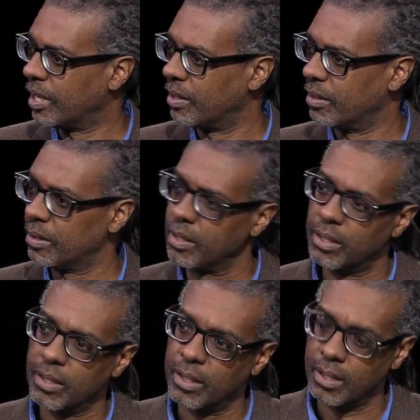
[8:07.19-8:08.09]
So
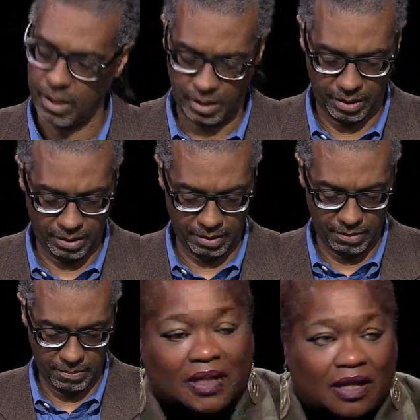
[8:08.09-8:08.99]
if Deb Haaland is
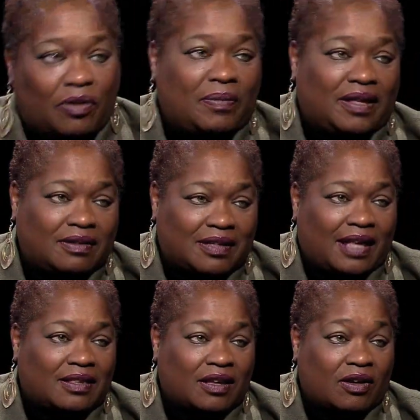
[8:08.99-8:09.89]
able to get her message
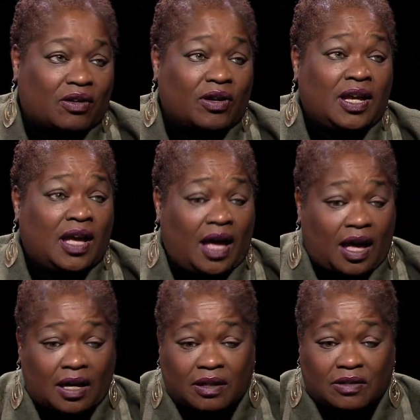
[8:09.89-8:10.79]
out there
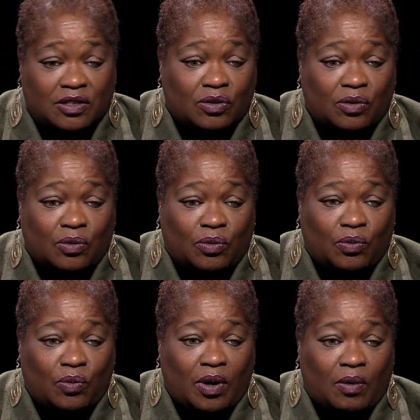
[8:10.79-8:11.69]

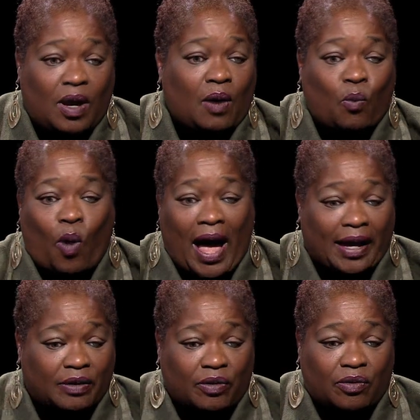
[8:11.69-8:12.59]
to a
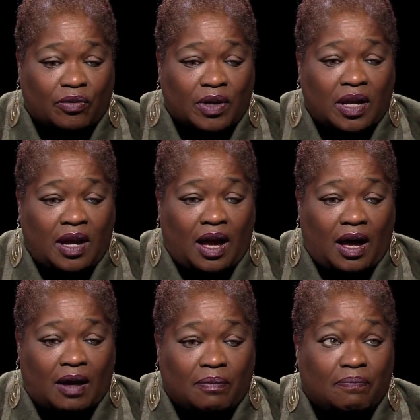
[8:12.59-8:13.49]
wider
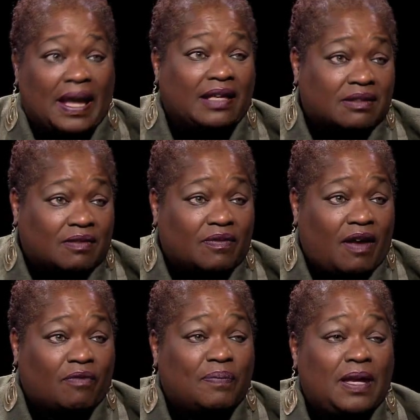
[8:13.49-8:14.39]
base
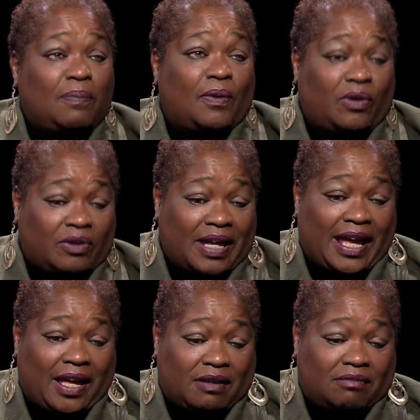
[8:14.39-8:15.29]
of people,
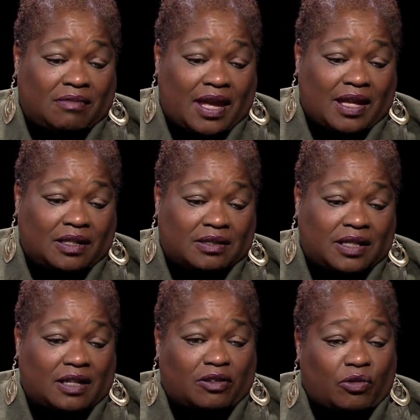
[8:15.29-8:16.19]
and
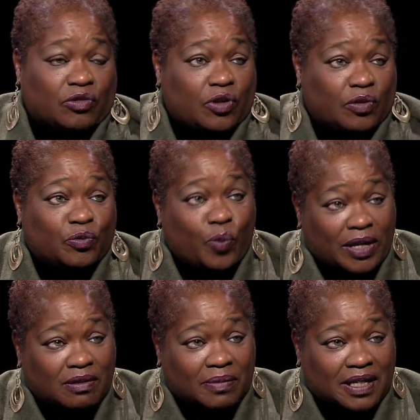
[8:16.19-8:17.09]
Janice Arnold Jones
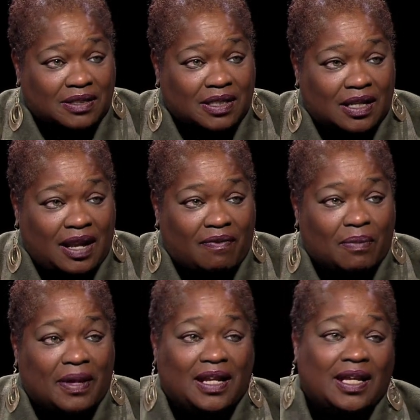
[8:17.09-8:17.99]
wasn't because she didn't have
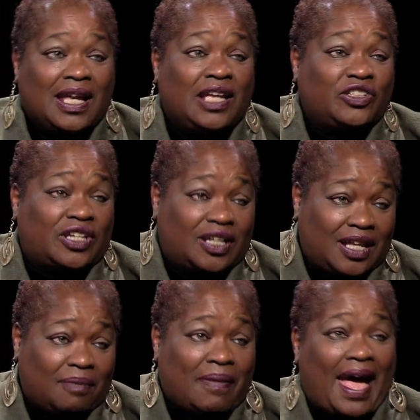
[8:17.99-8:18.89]
the money, mm-hmm. she couldn't
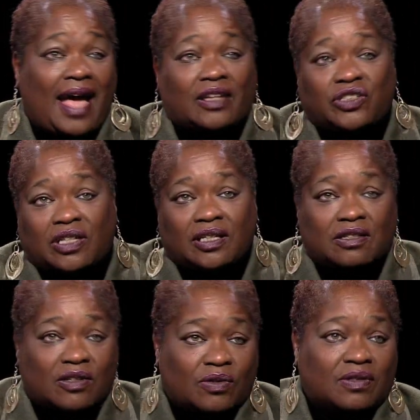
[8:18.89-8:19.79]
hit back, she
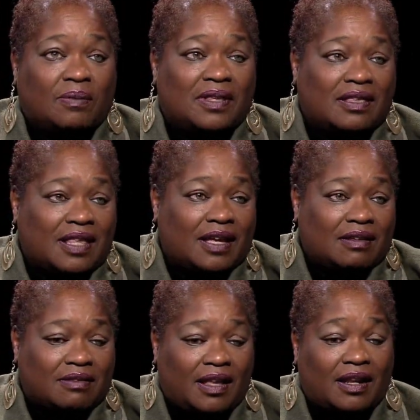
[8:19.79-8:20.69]
couldn't do some of the
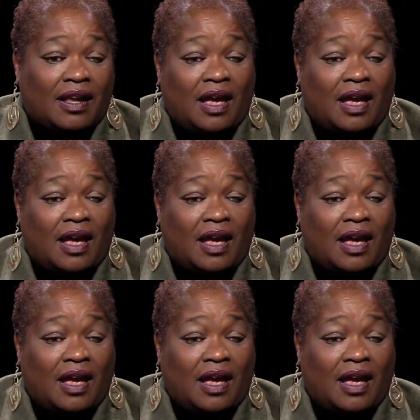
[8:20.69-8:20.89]
things that